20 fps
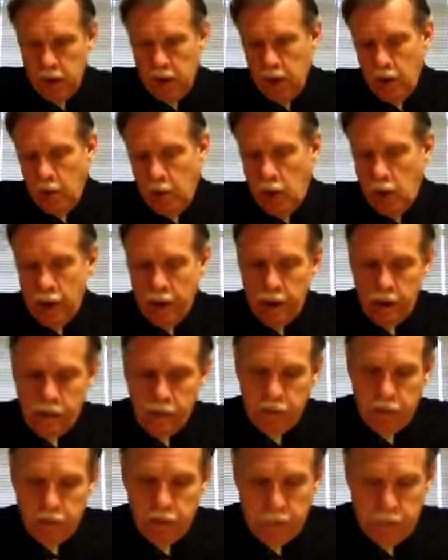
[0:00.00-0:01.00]
While
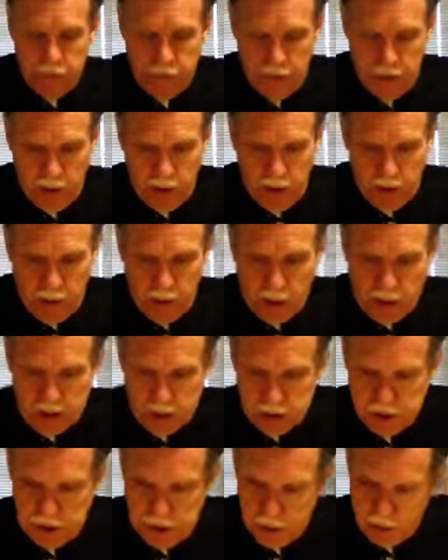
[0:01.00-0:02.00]
governor, Price
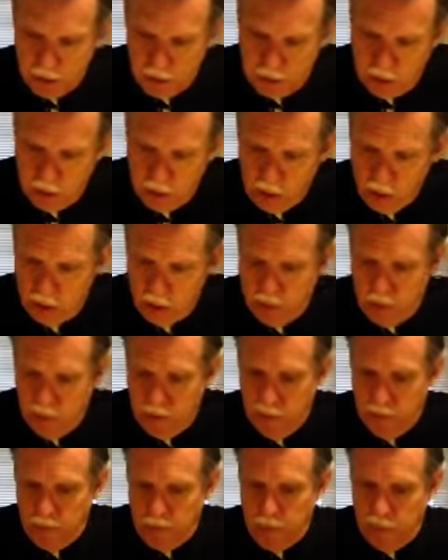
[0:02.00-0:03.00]
Daniel
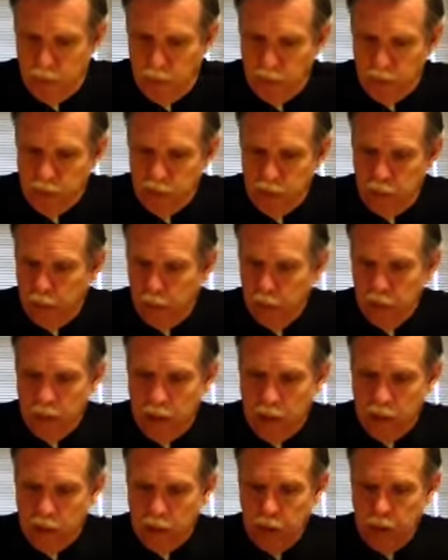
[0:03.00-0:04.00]
was more
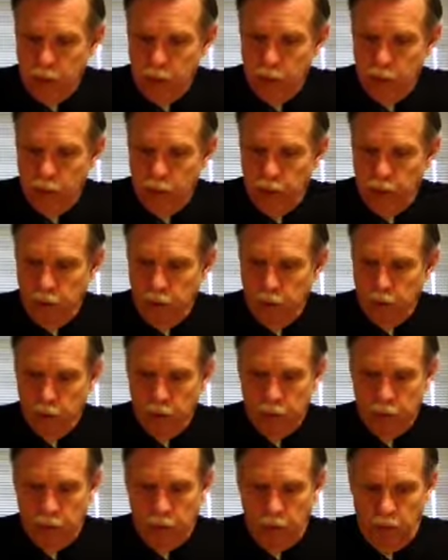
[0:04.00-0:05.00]
popular with the
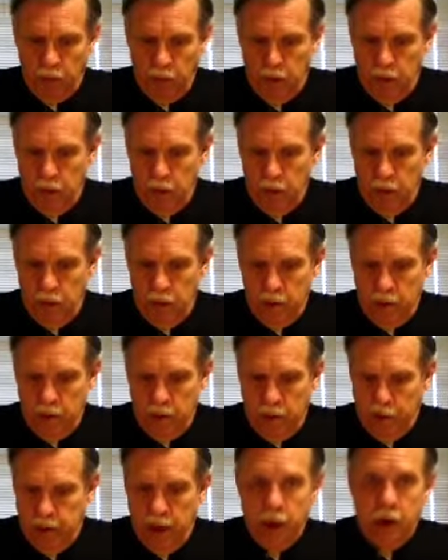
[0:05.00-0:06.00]
people
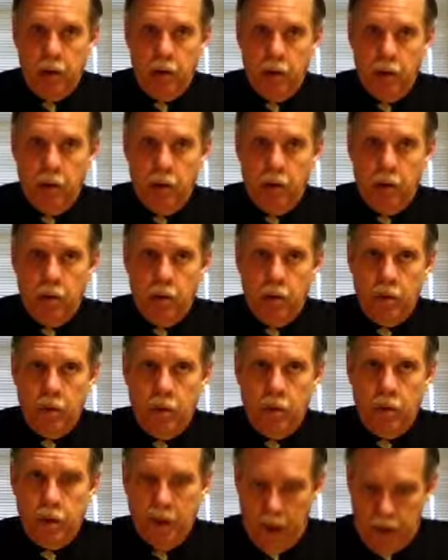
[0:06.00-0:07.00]
than
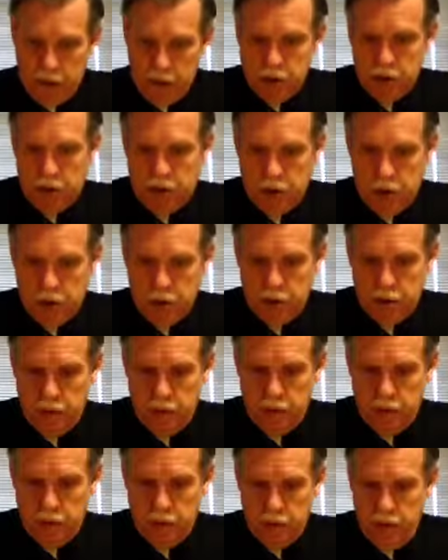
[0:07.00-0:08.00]
the legislature.
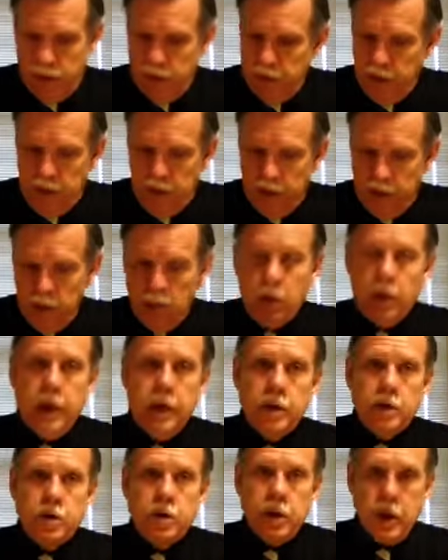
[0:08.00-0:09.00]
Daniel
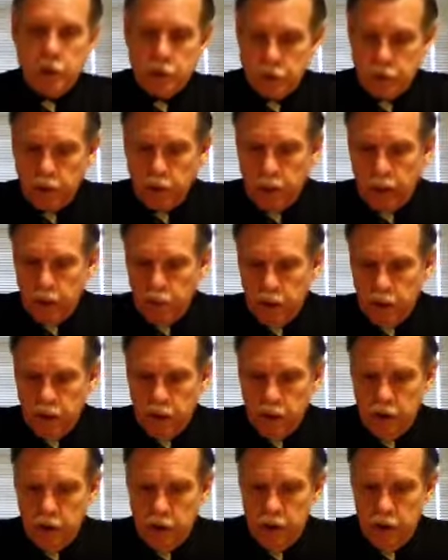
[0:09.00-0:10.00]
legislature
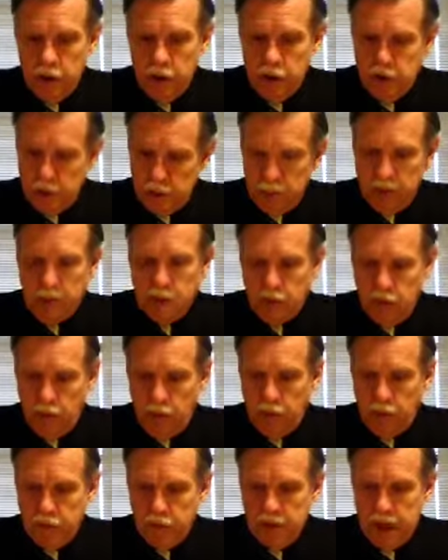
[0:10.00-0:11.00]
conflicted, especially
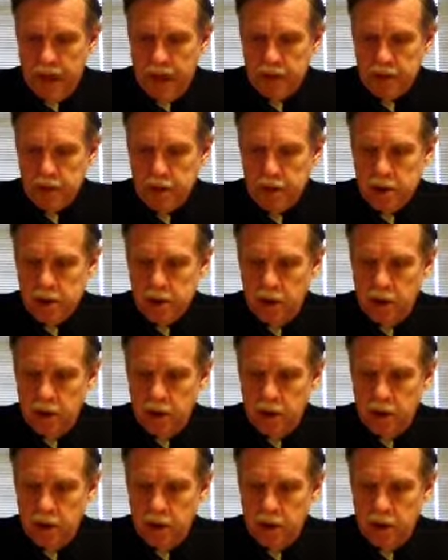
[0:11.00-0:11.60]
over taxes.